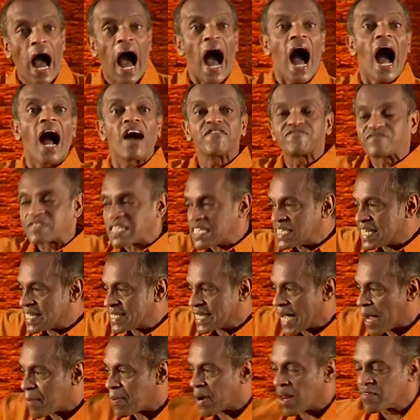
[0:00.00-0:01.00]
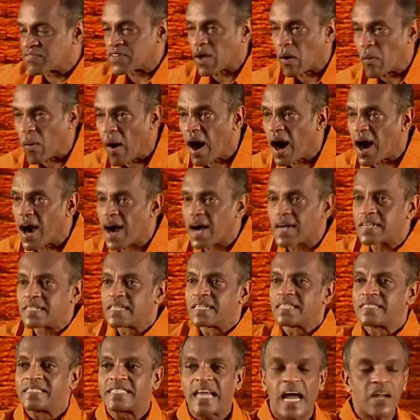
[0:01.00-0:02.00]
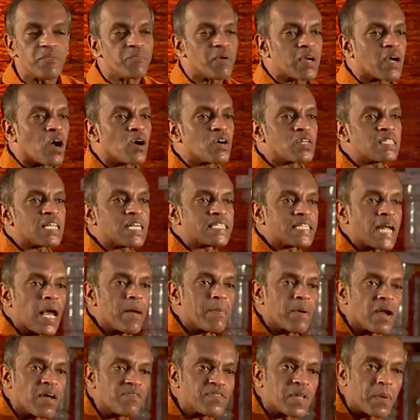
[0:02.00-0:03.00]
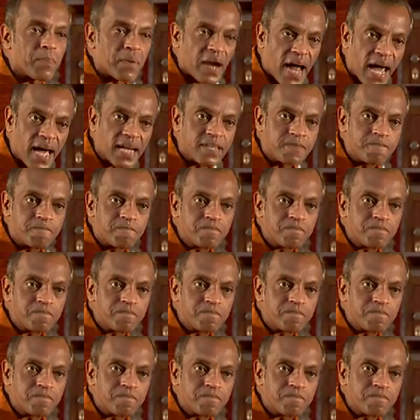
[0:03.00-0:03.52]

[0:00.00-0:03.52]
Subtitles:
After the table of the word, then we go to the table of the bread.